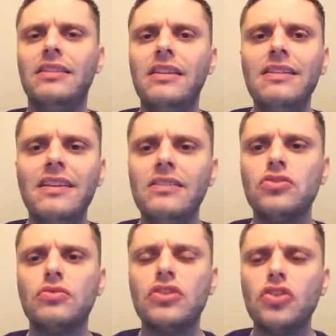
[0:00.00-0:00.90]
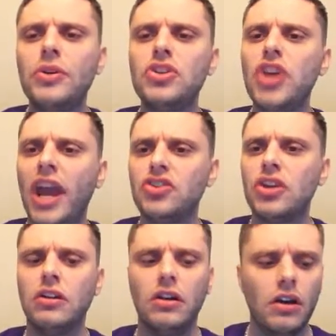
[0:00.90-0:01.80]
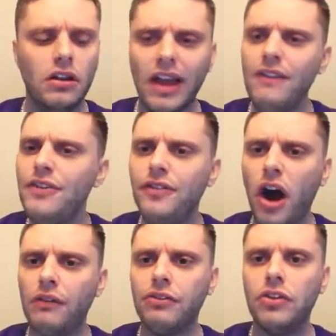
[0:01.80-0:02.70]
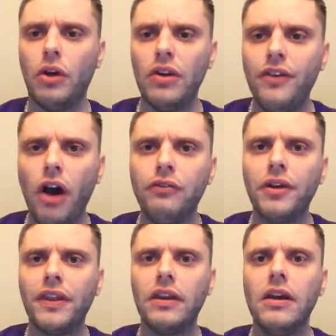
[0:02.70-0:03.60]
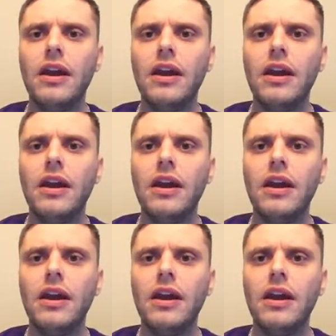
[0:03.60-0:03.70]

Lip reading: This industry is always changing. Life evolves. Evolve with it.